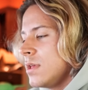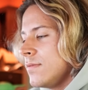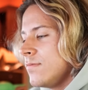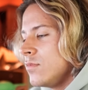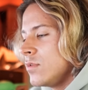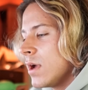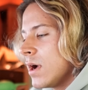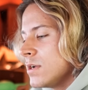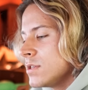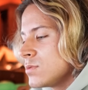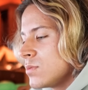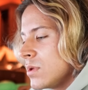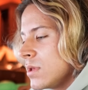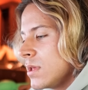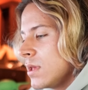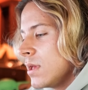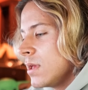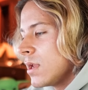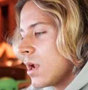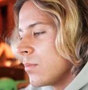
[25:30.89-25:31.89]
If you guys want to
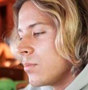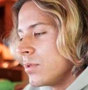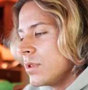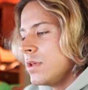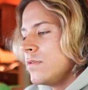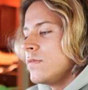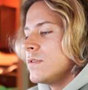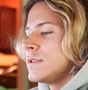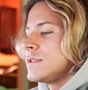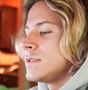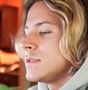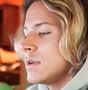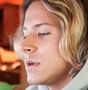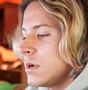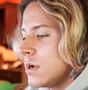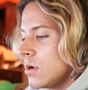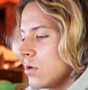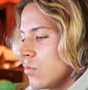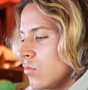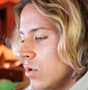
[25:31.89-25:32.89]
get, I believe it's
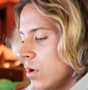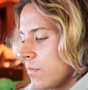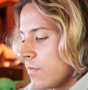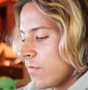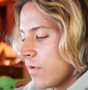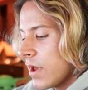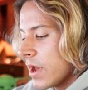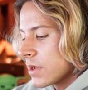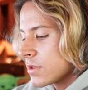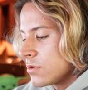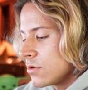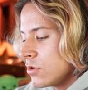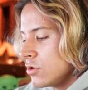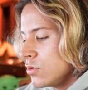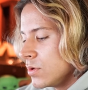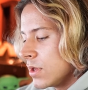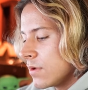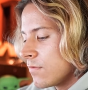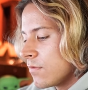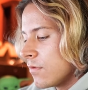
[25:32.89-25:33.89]
Rip Factor,
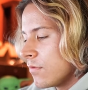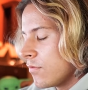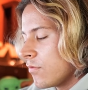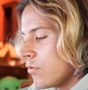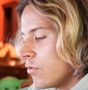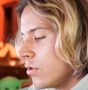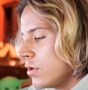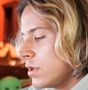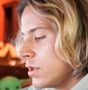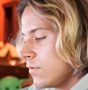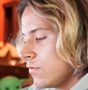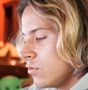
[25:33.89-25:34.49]
you get for free.